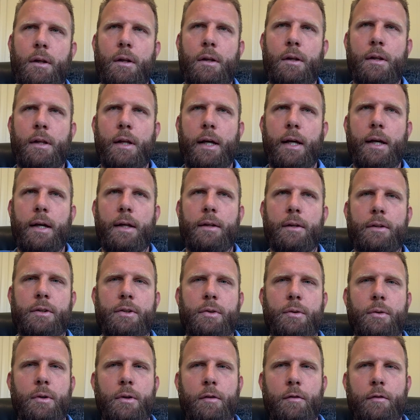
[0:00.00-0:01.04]
They're the
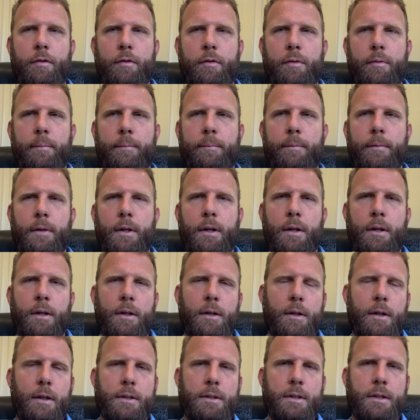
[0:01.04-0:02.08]
sort of,
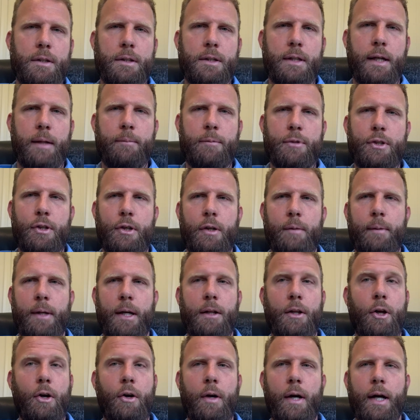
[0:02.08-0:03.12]
it's the same term,
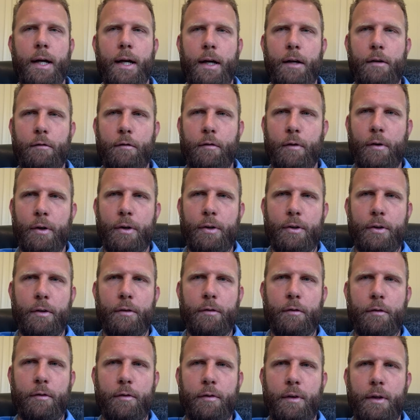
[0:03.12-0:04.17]
that low-hanging fruit
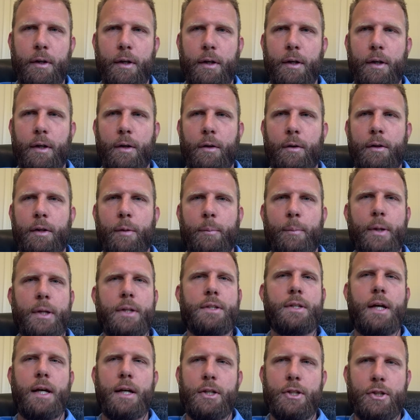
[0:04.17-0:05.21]
of the
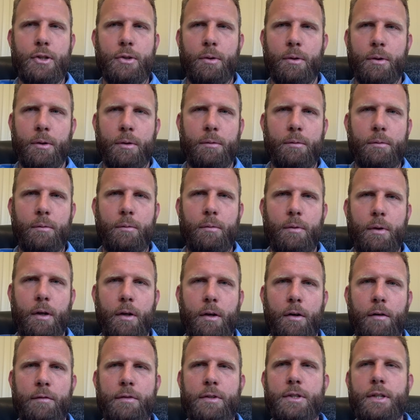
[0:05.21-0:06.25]
potential
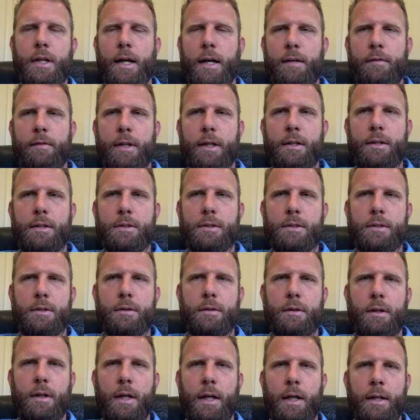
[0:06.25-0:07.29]
of savings
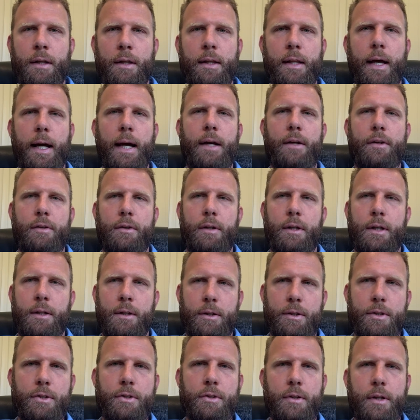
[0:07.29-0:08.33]
in that
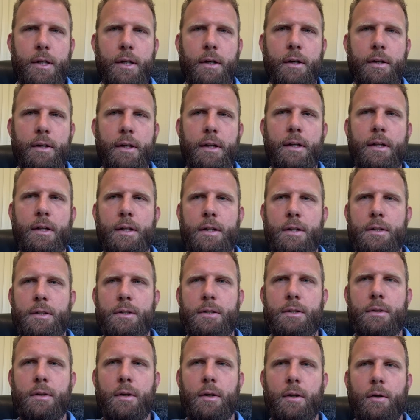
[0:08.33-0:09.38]
industry, I think,
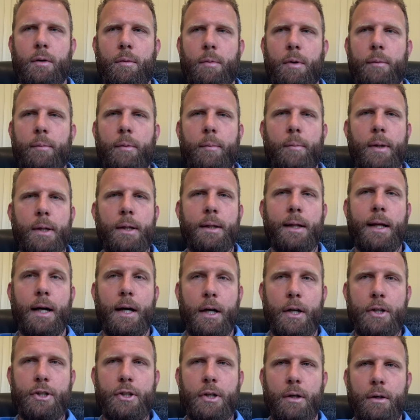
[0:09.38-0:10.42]
is probably
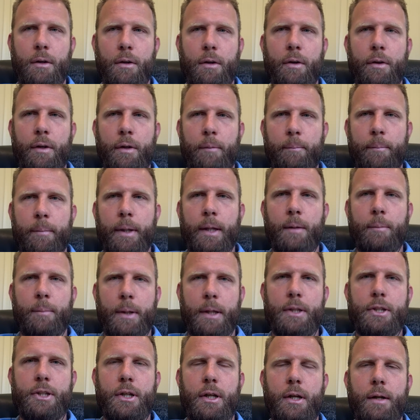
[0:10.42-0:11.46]
larger on the bigger
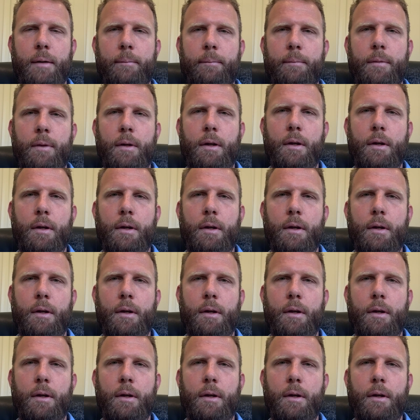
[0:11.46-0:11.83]
picture